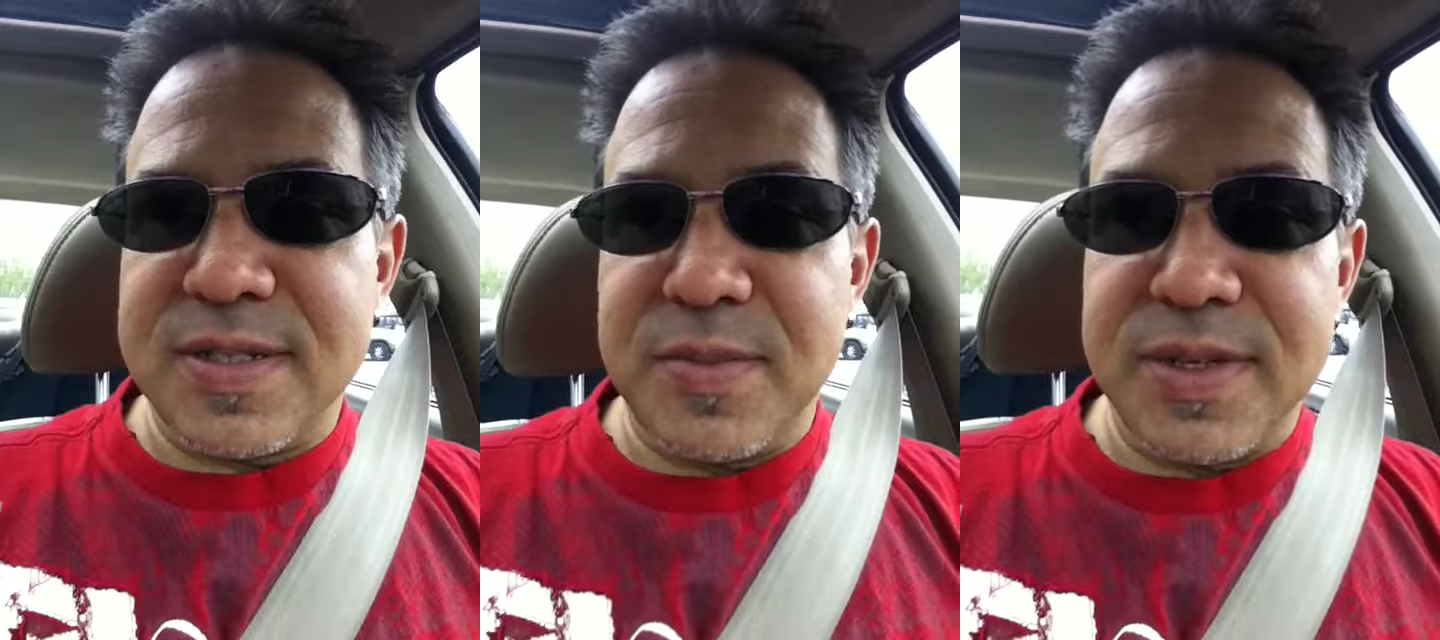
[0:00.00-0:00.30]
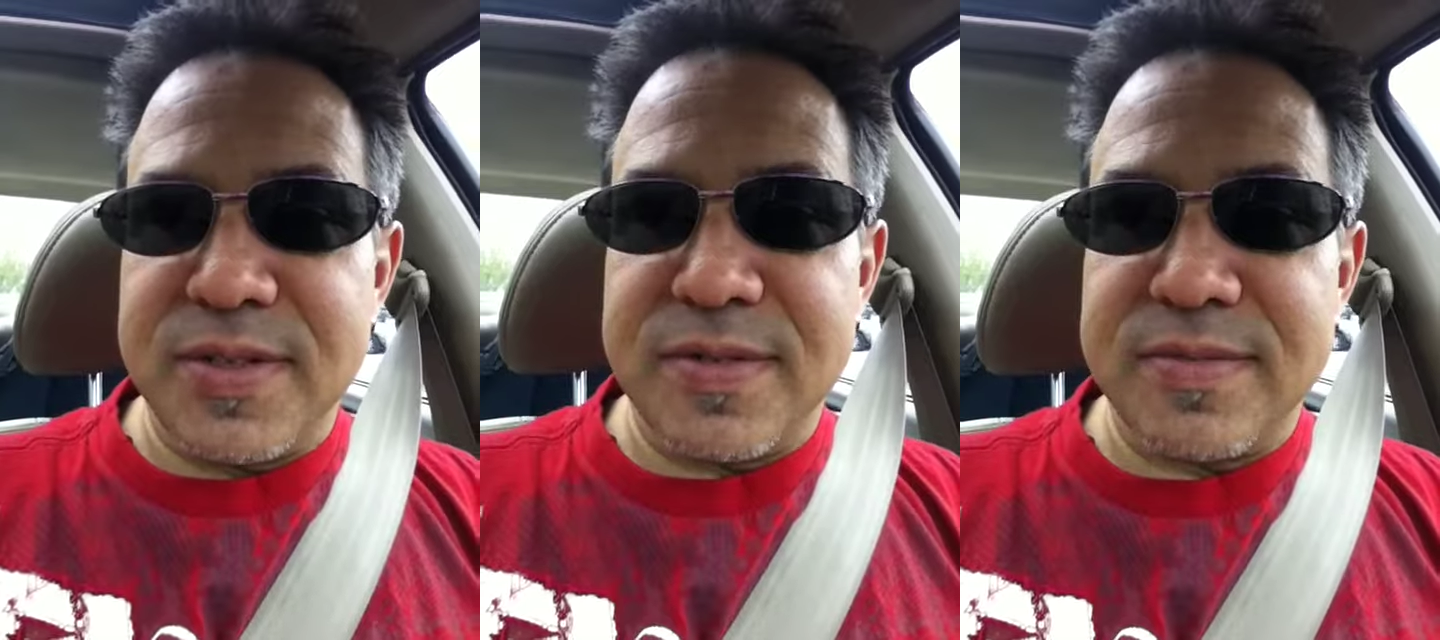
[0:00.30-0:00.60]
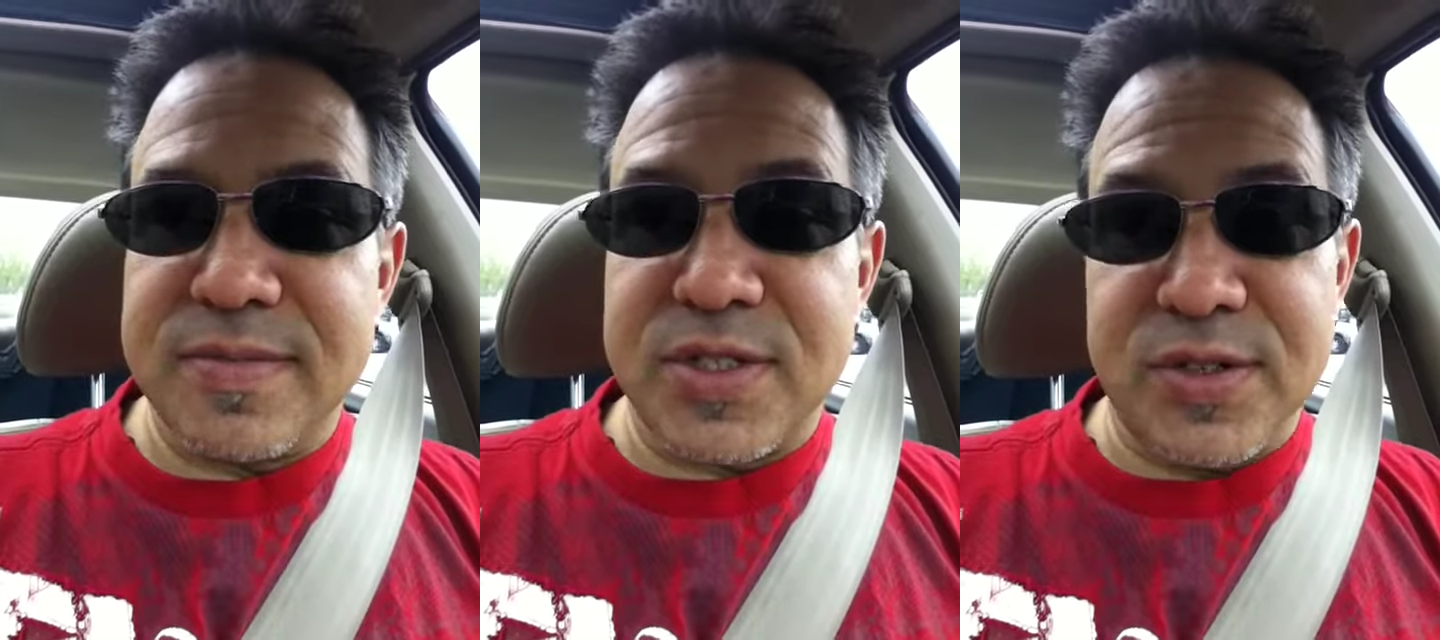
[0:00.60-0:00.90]
somebody's
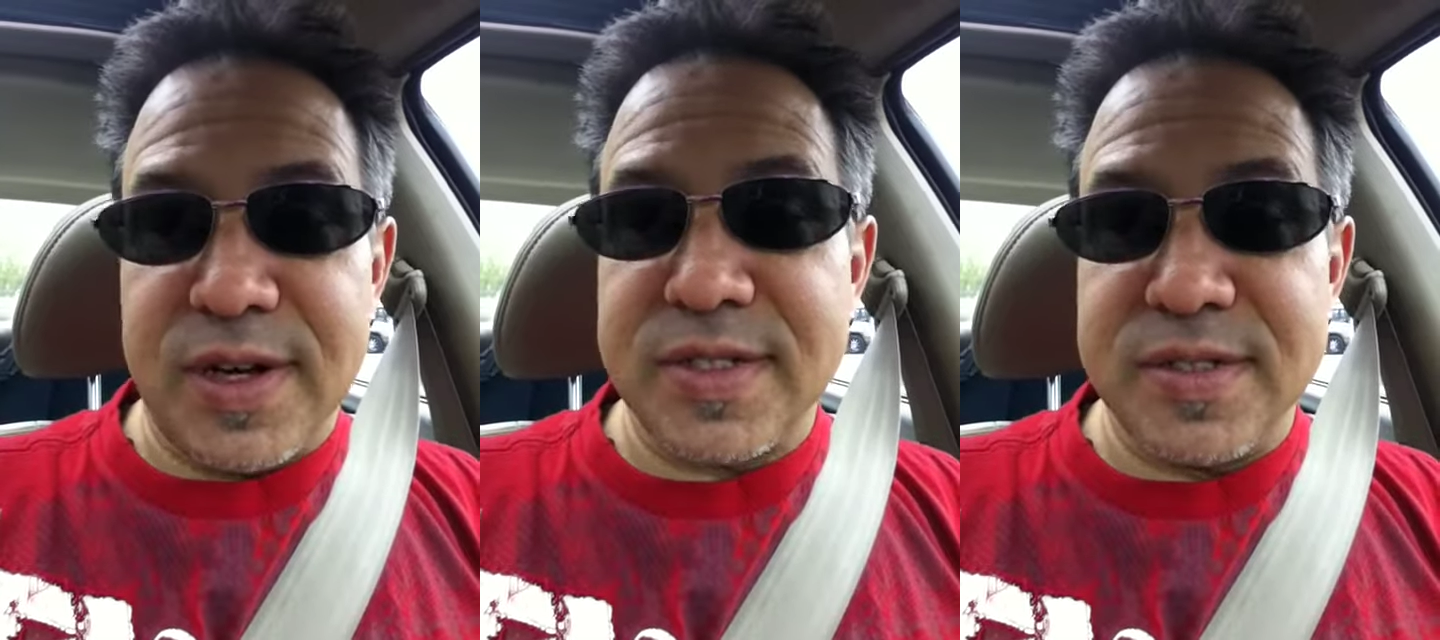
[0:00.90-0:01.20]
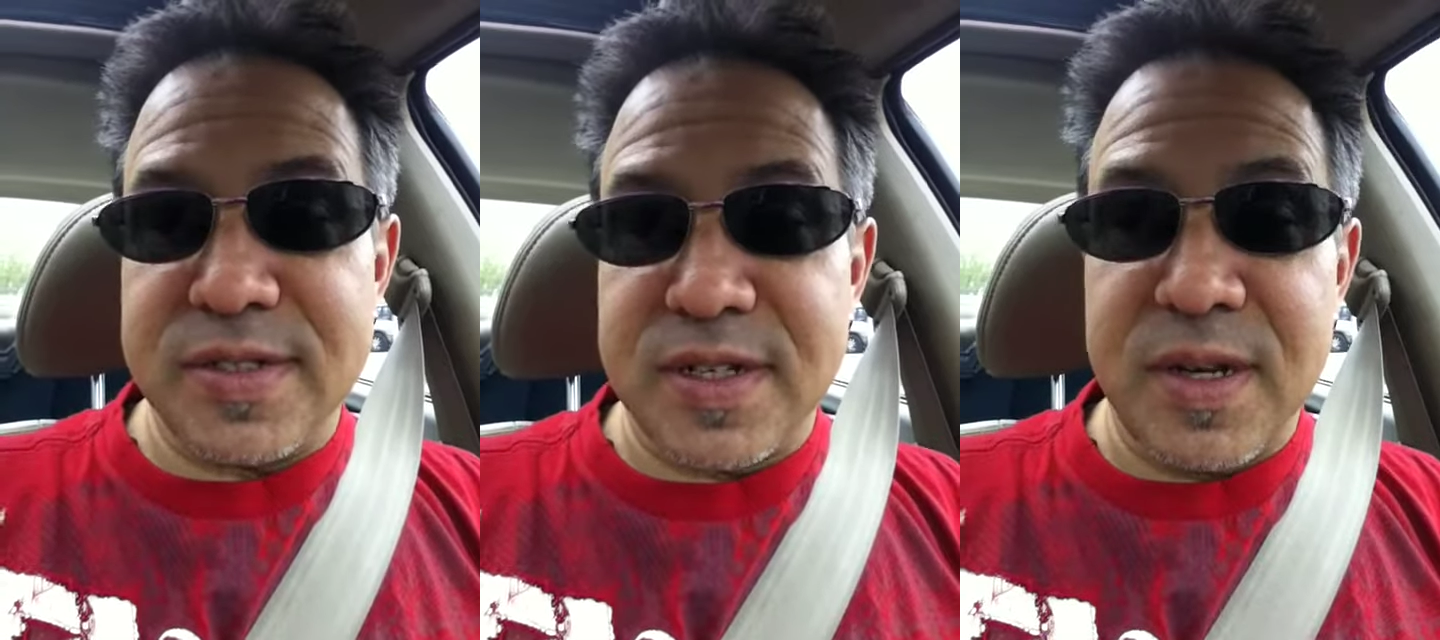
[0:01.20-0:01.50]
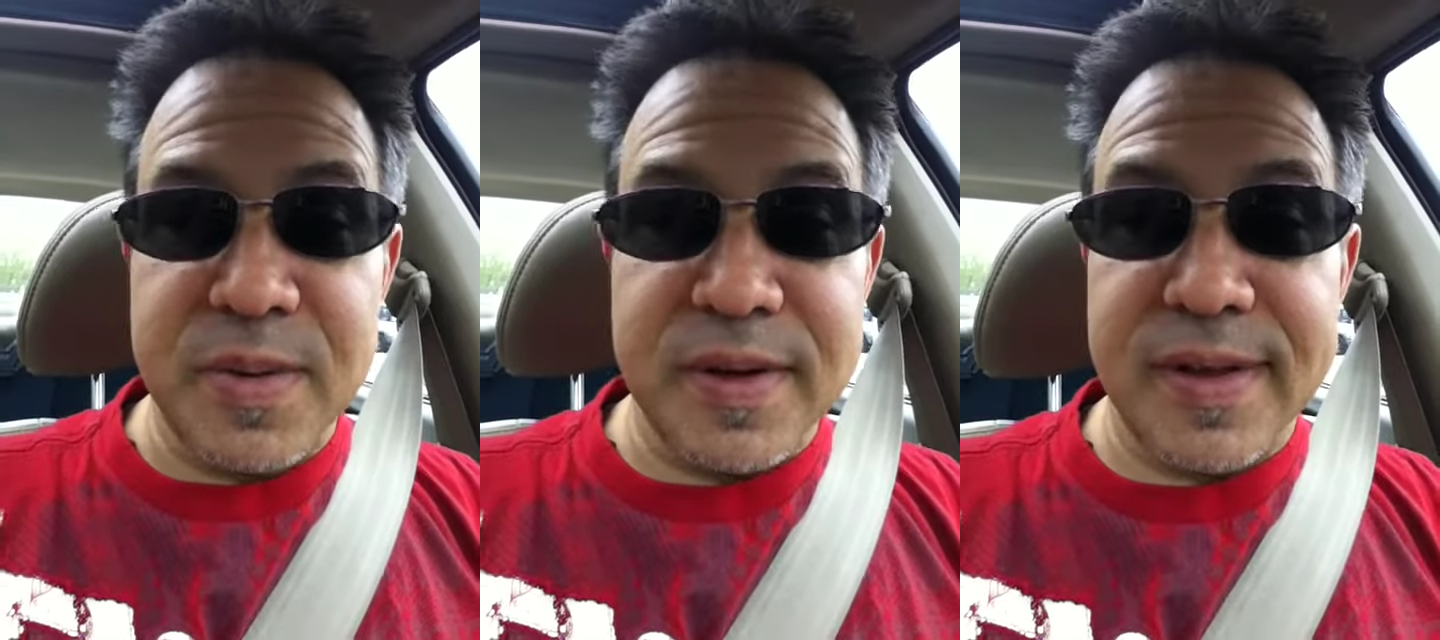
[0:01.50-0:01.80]
directions to
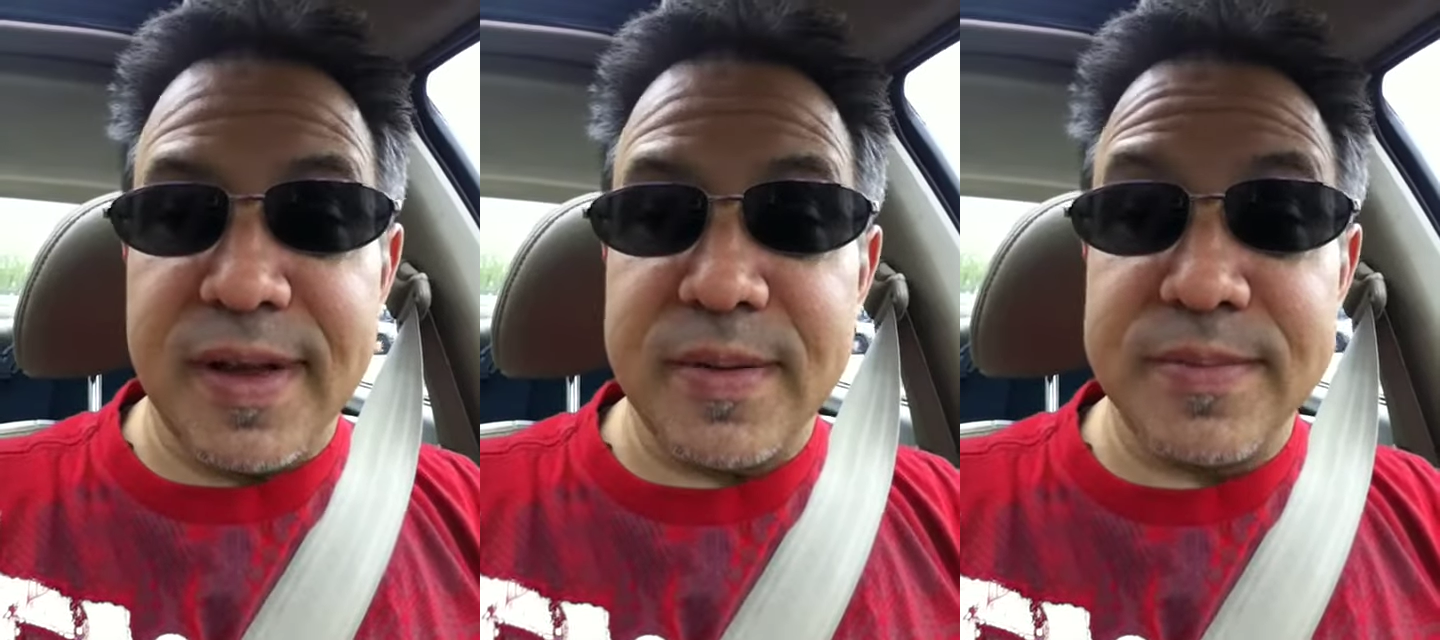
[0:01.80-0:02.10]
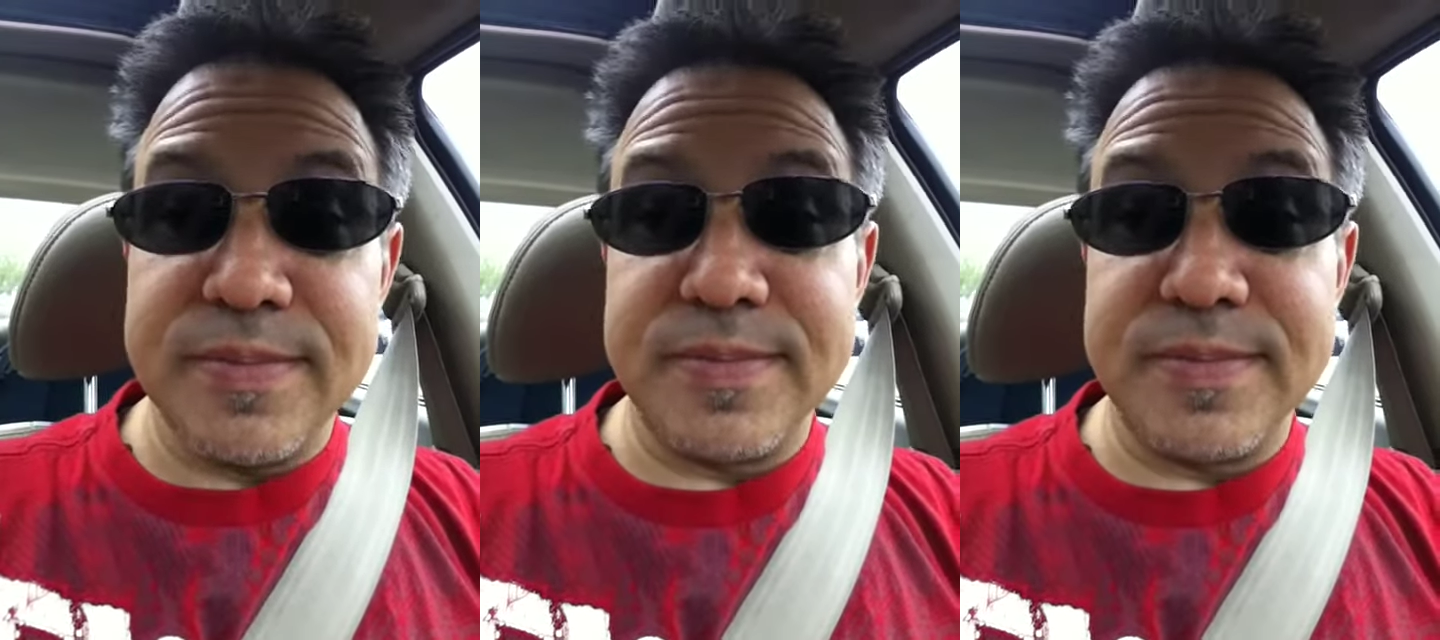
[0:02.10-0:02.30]
come here and get them.